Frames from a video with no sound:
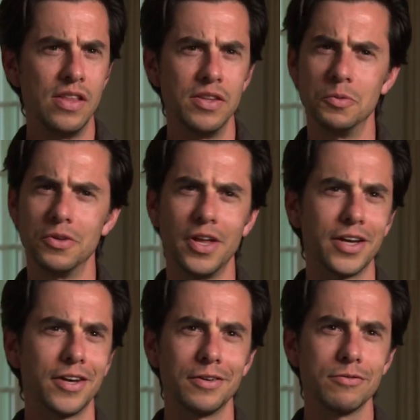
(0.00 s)
And then we're
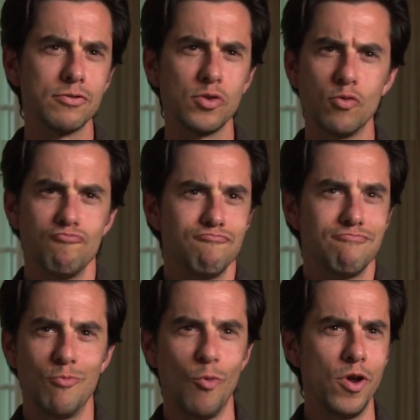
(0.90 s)
like, so
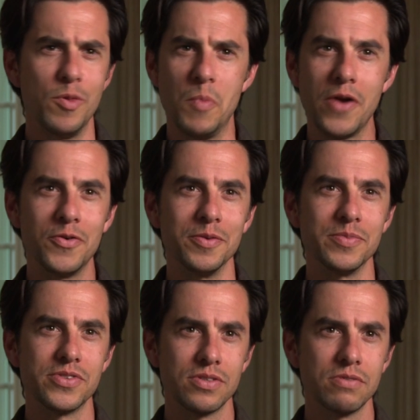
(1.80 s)
where are the
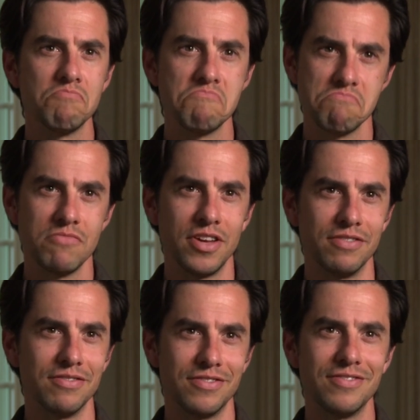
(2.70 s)
bedrooms?
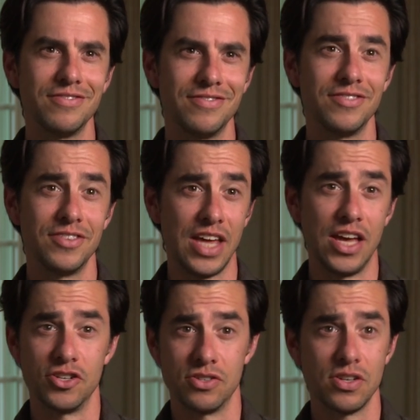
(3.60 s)
And the
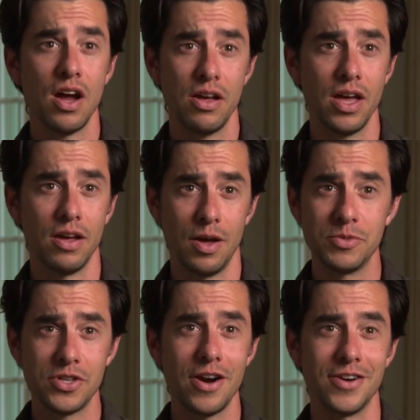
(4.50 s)
agent said, oh yeah,
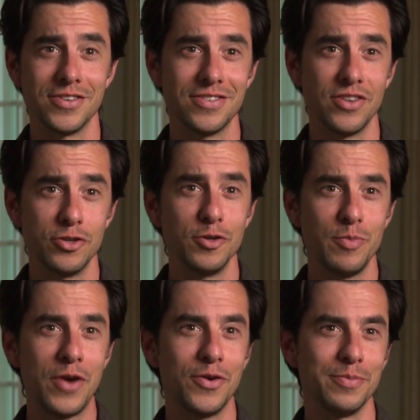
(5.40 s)
upstairs. There are two
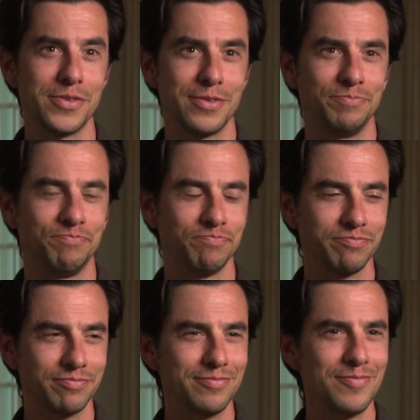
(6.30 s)
bedrooms.
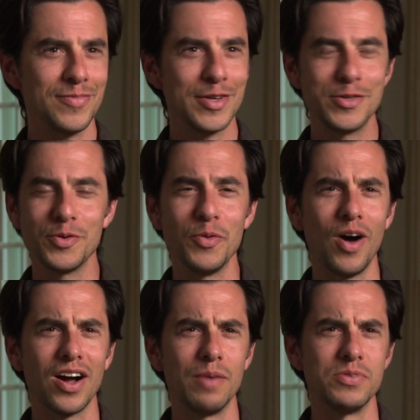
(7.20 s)
So we
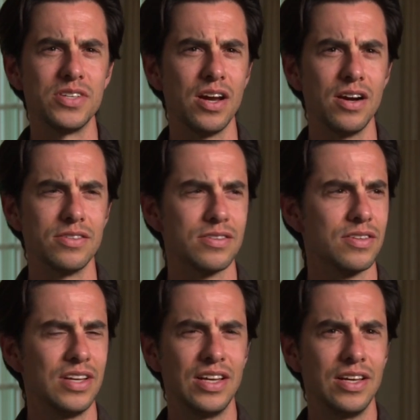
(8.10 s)
walk upstairs.
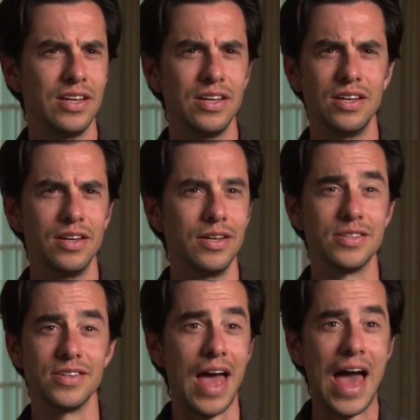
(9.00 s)

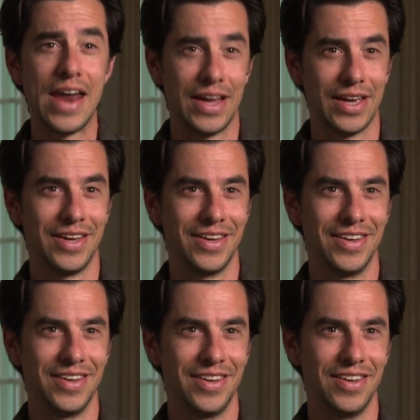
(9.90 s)
It's an attic.
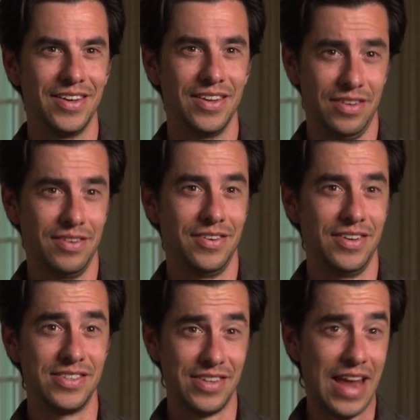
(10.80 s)

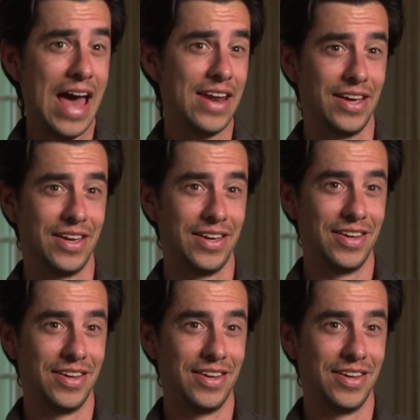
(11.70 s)
It's an attic.